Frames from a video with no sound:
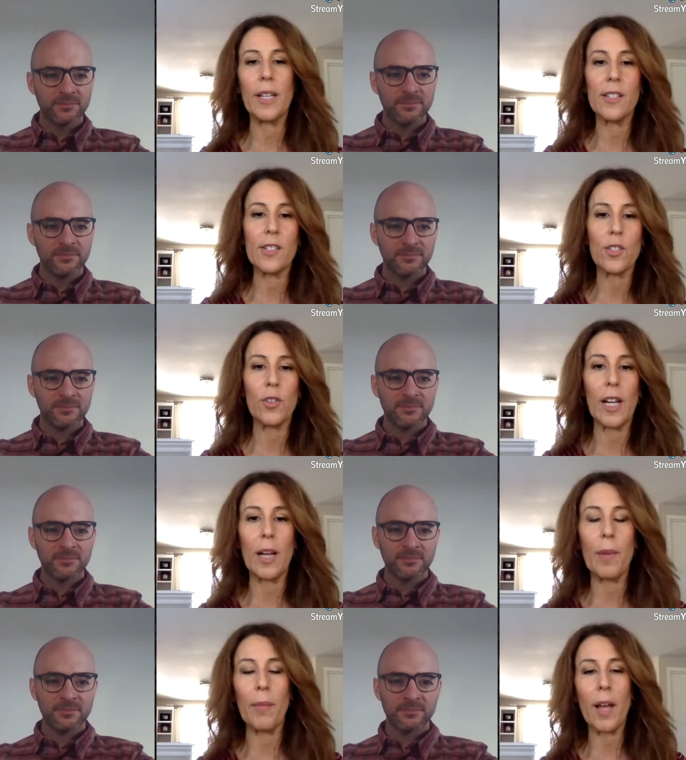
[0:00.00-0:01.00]

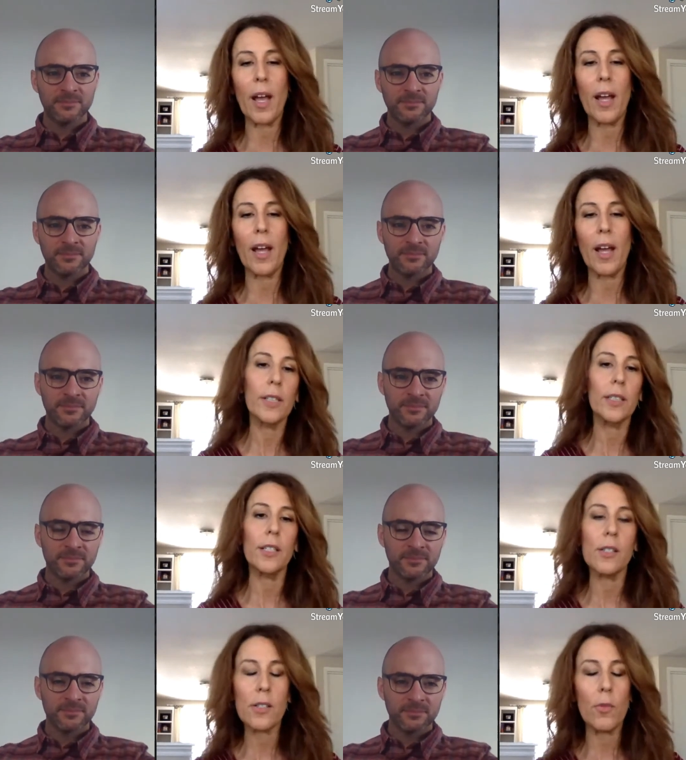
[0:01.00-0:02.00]
Speaker 1: Instagram. I'm not
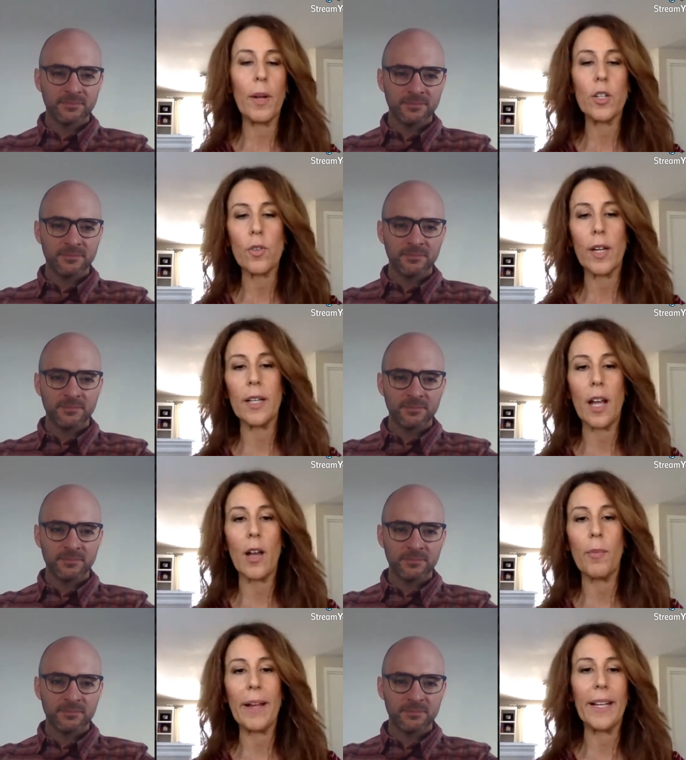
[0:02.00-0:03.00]
really so much right
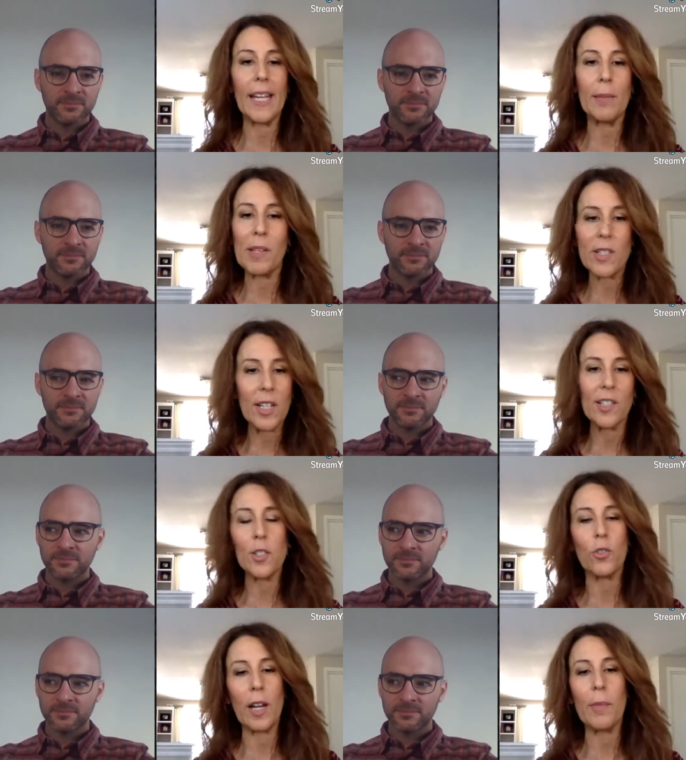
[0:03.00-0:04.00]
now. My game isn't
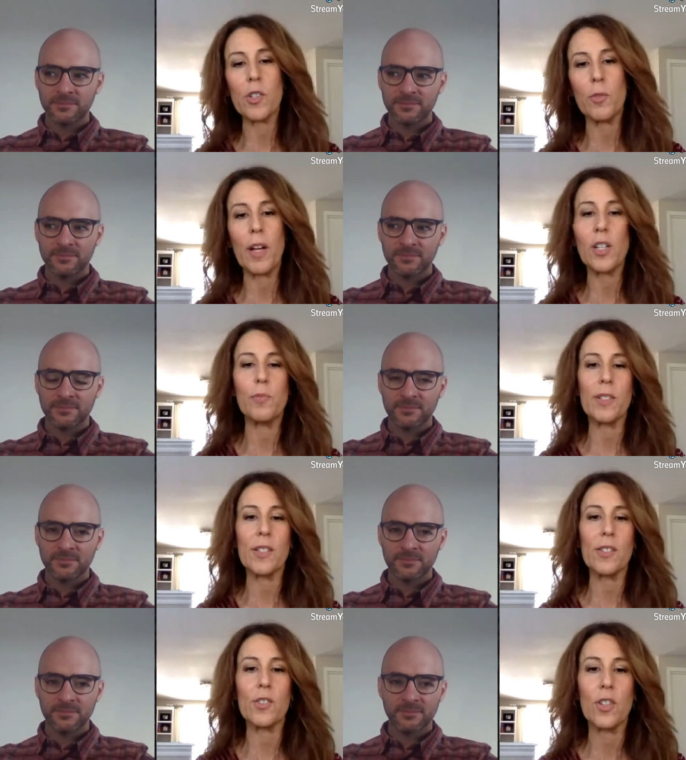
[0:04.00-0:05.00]
Instagram so much.
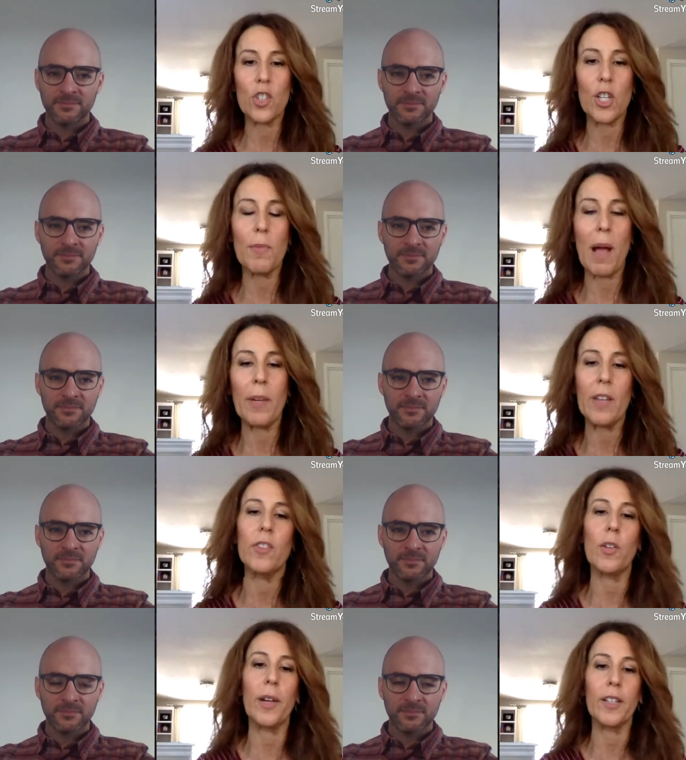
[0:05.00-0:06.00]
Business chic mama,
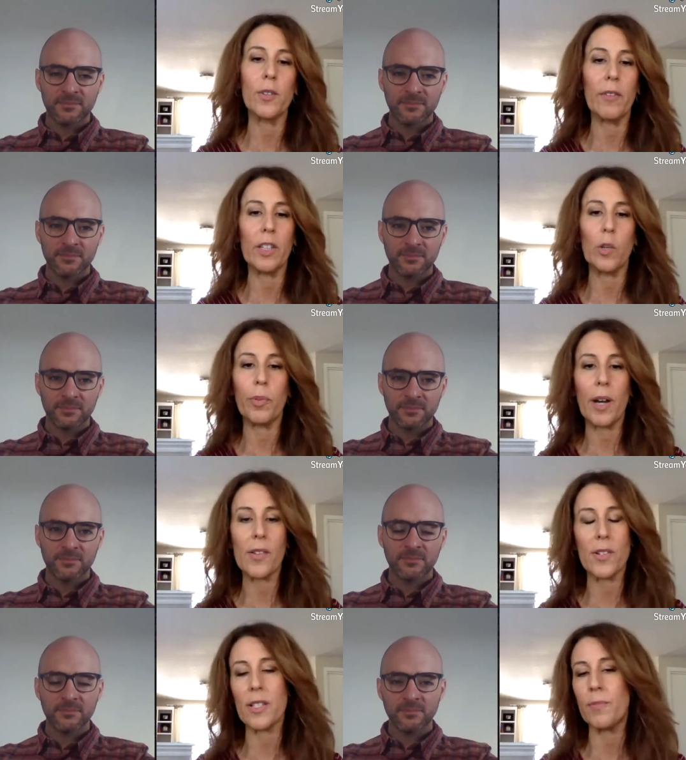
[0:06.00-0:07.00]
even though I do have a little
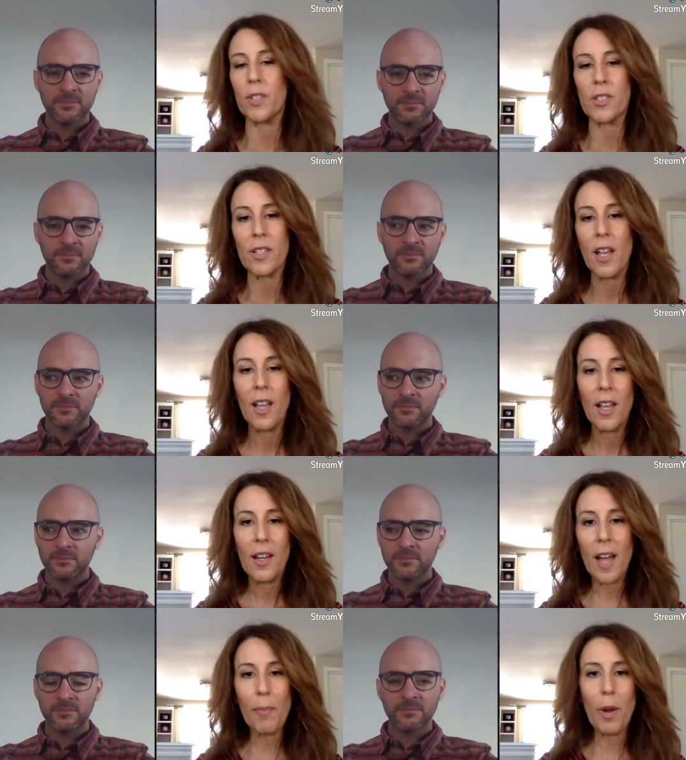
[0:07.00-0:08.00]
presence, I'm just
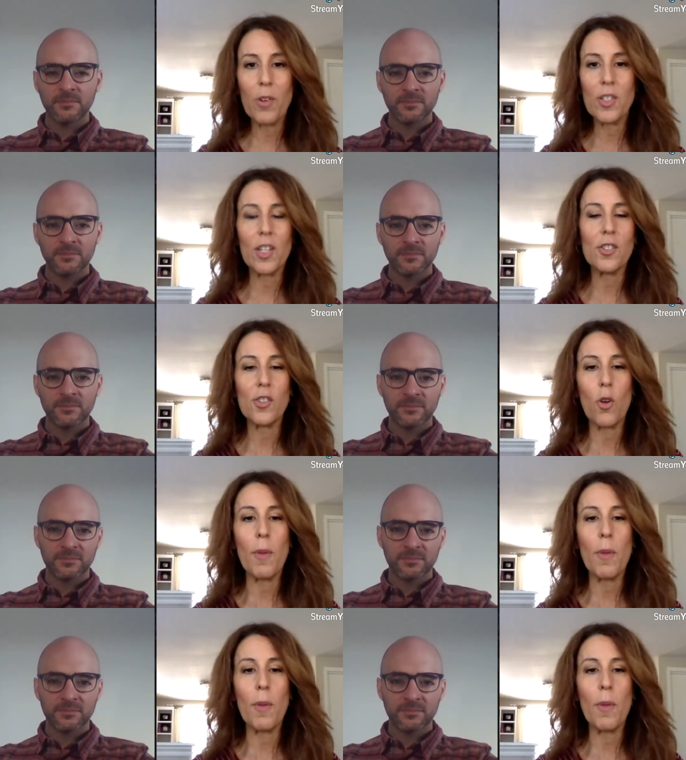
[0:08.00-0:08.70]
not posting so